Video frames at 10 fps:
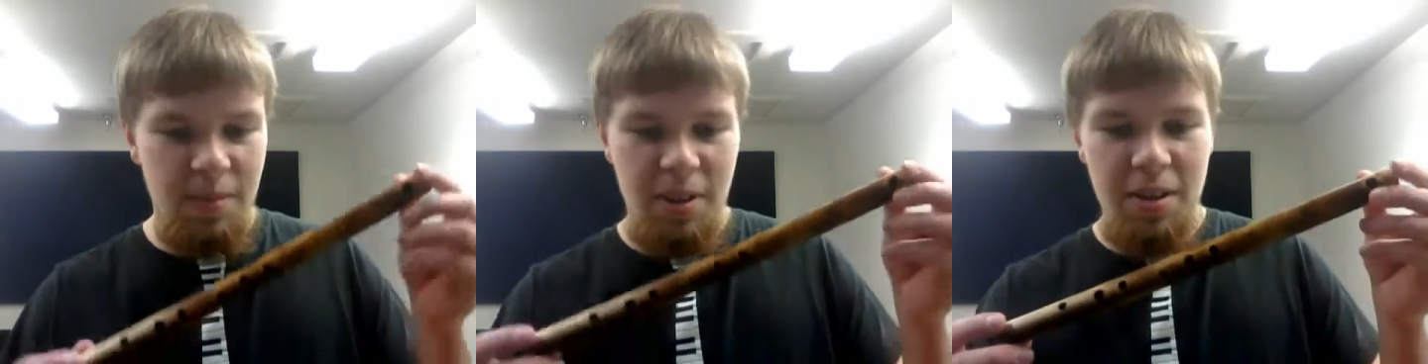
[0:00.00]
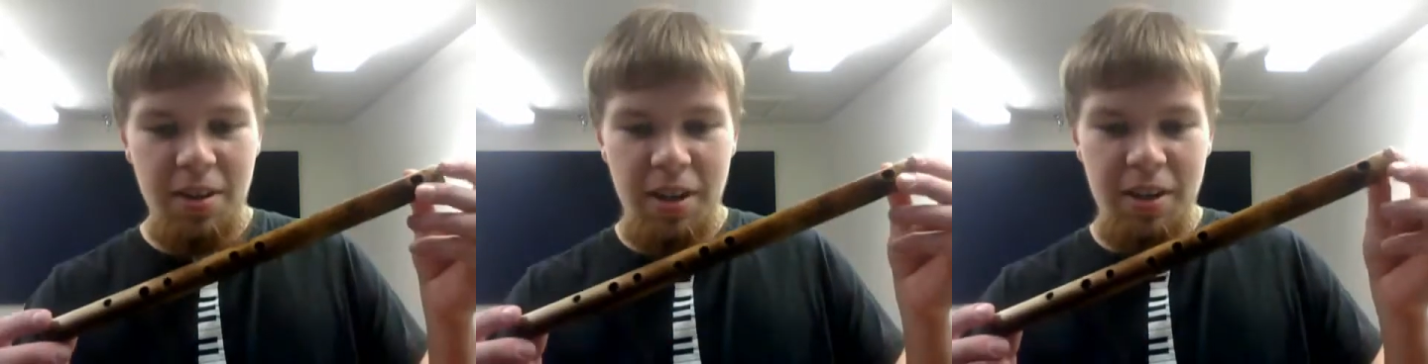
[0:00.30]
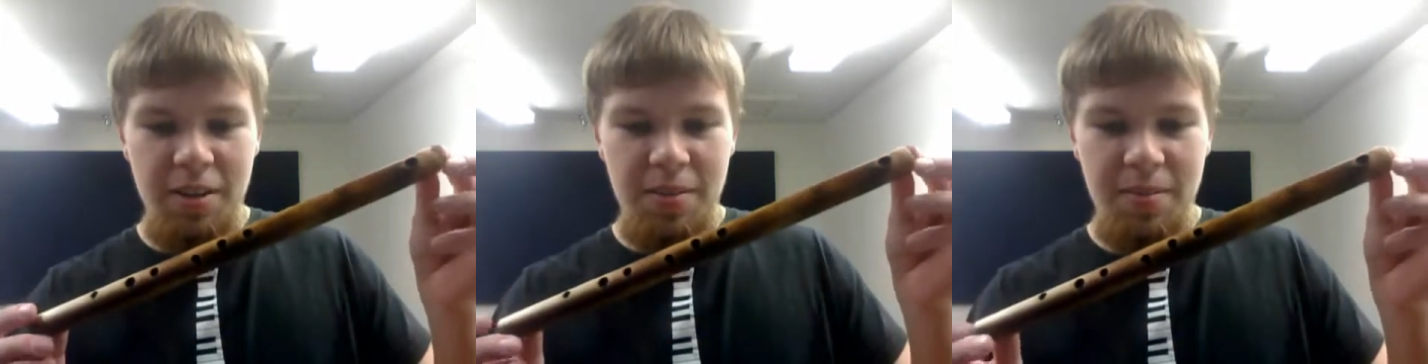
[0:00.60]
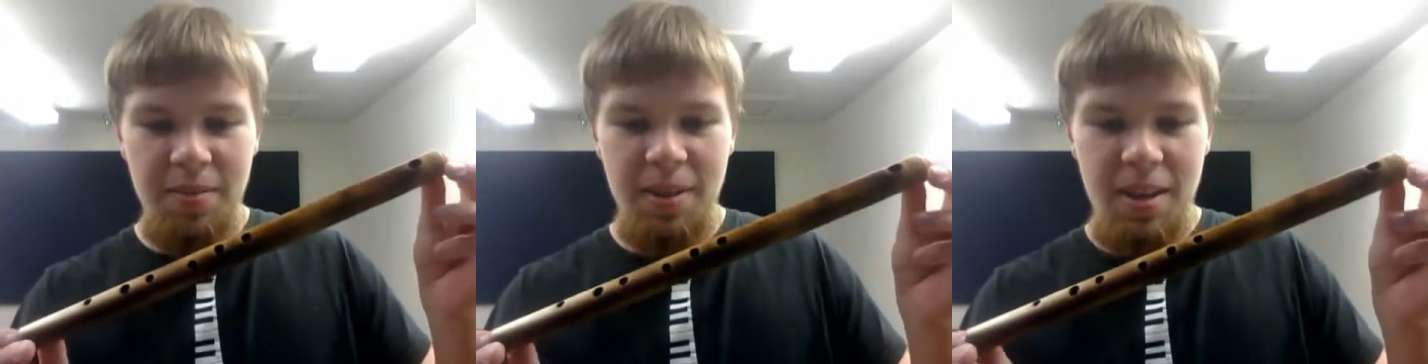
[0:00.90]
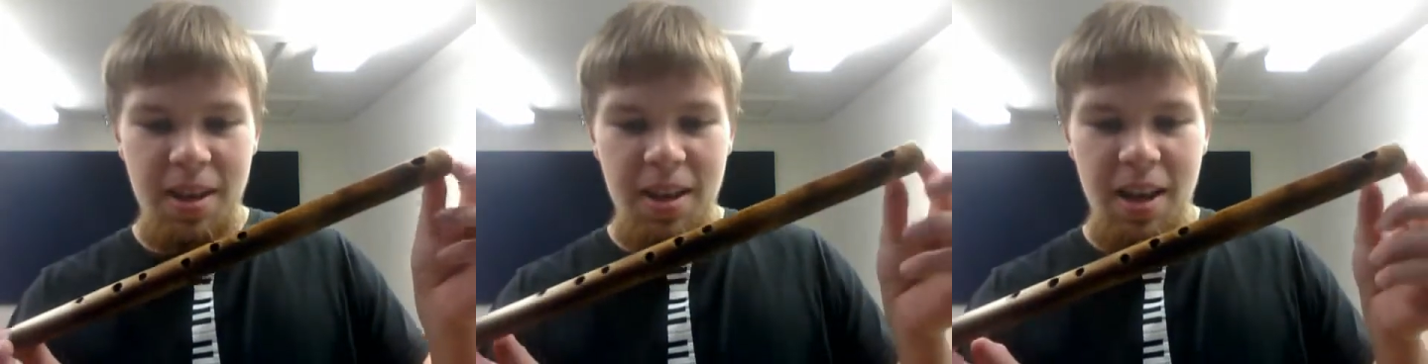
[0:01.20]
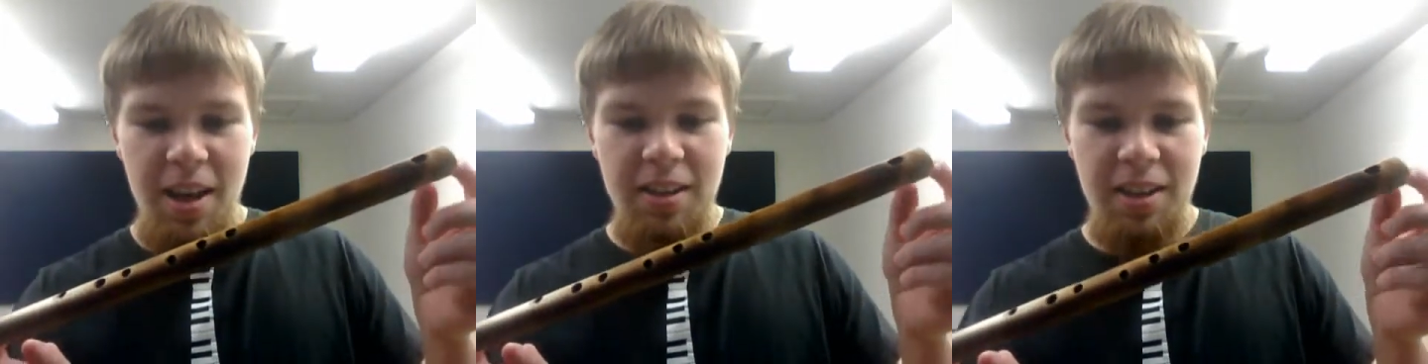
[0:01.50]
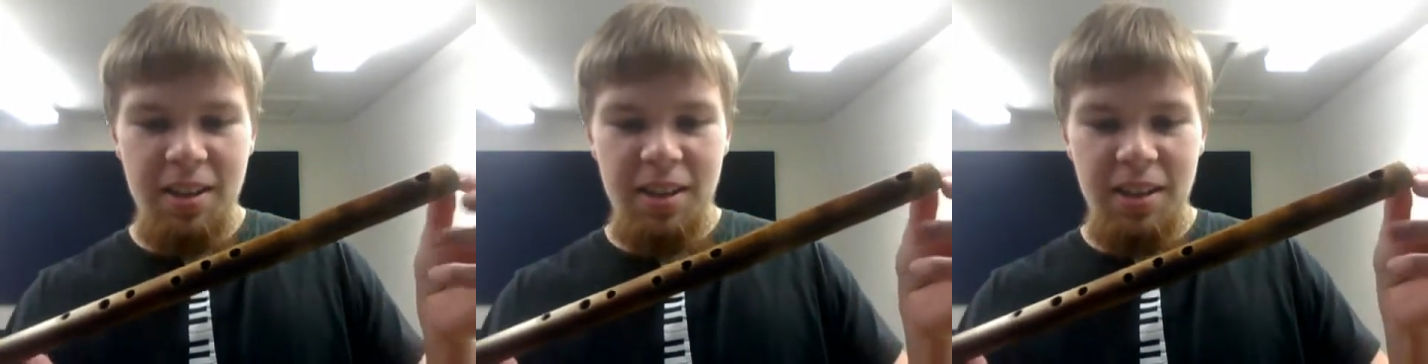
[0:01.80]
here it is. As
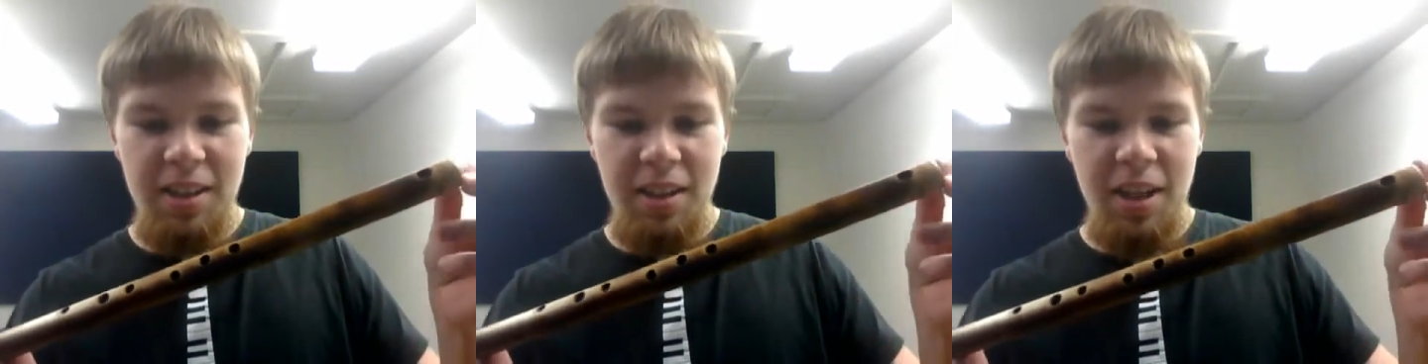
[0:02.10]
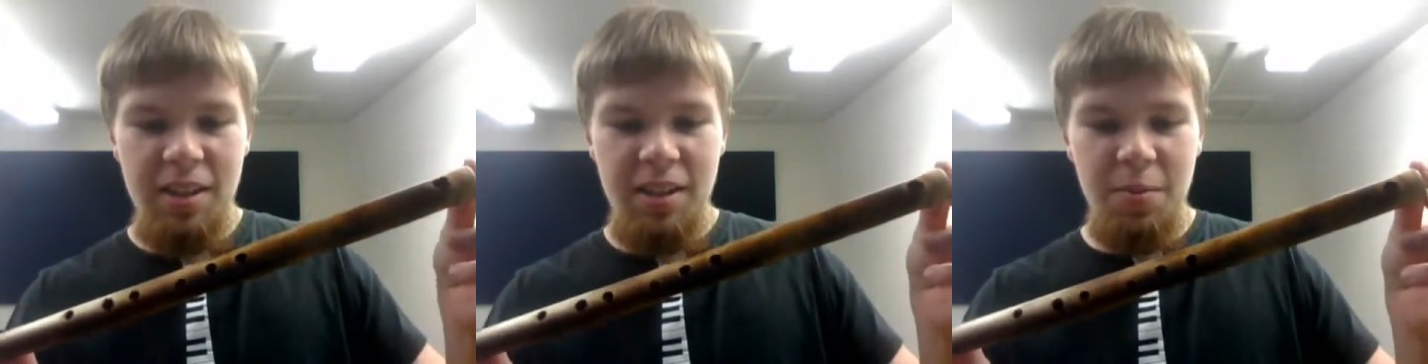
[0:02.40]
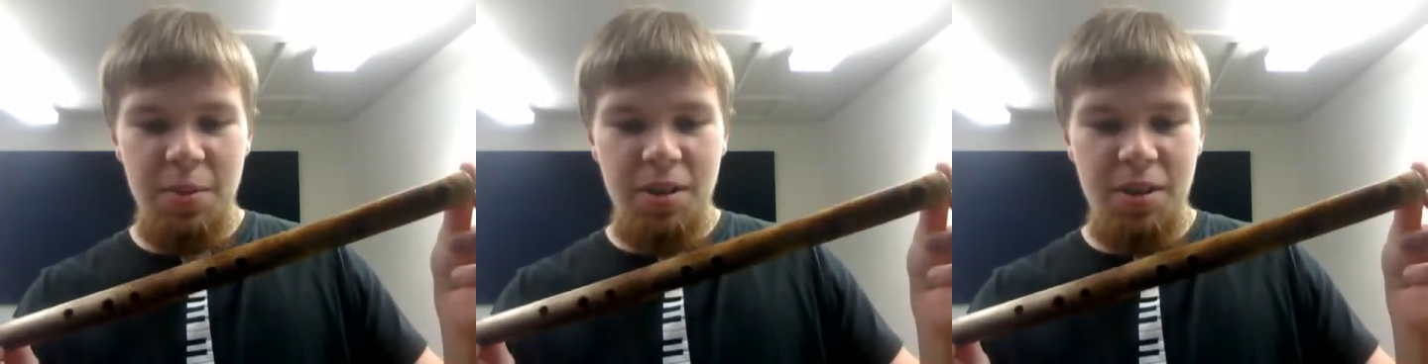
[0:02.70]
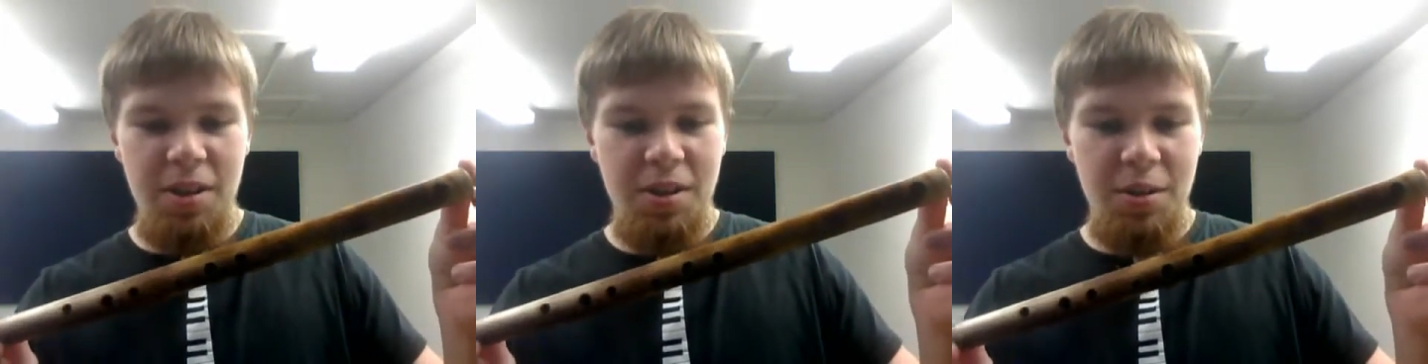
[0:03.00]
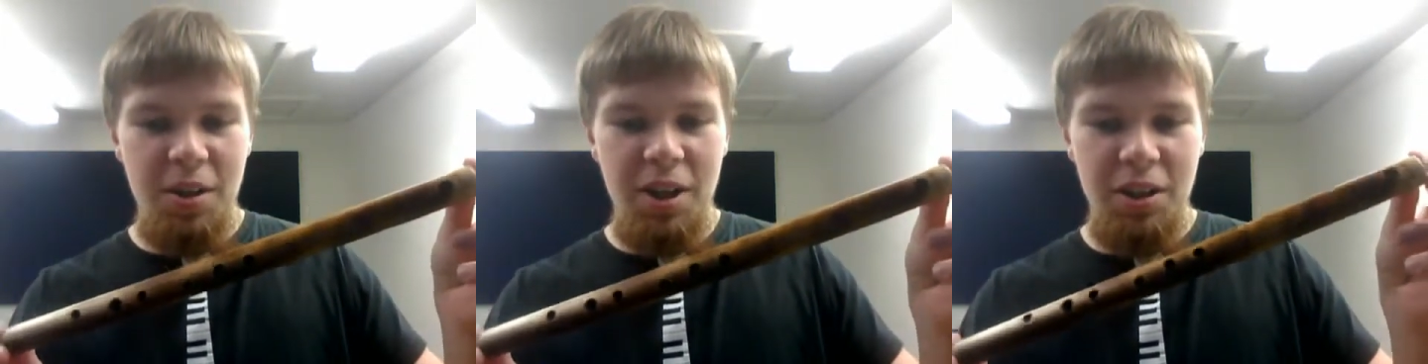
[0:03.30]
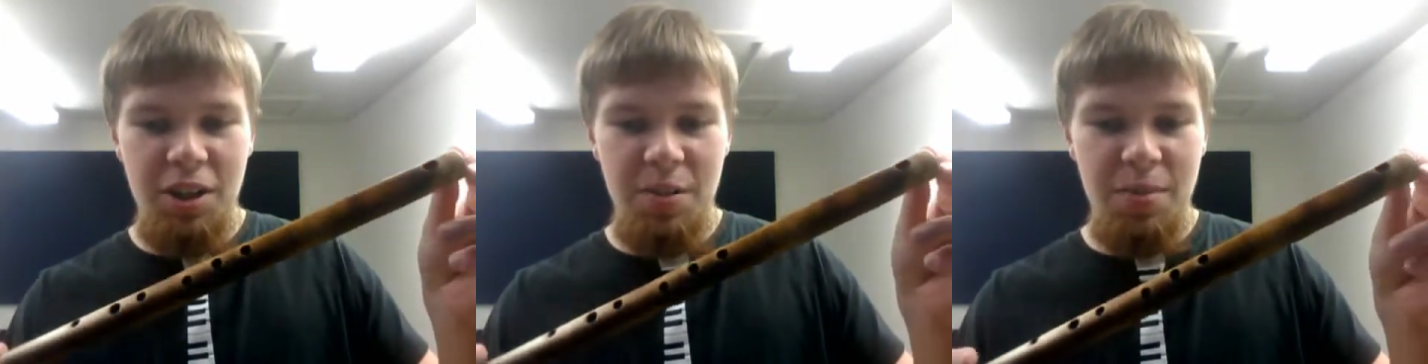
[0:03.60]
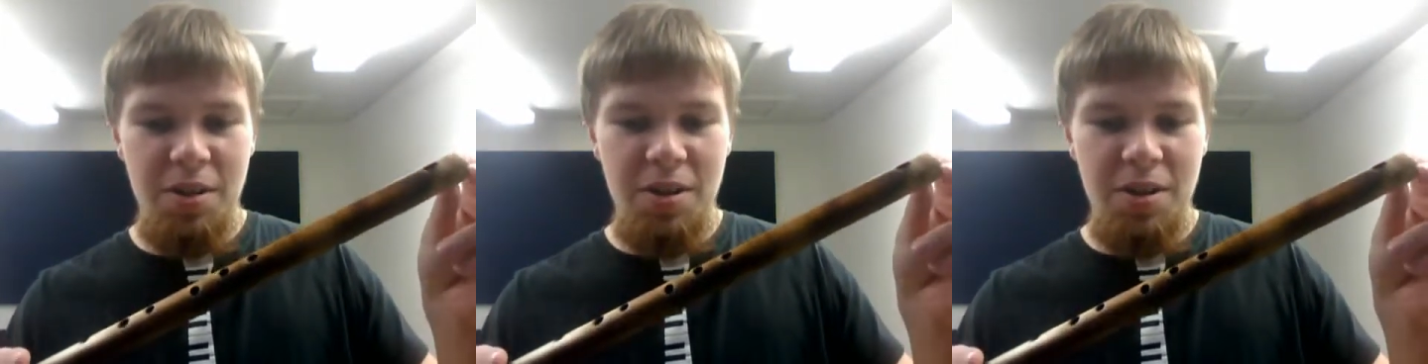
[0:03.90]
you can see, it's a lot simpler, it's also a lot cheaper.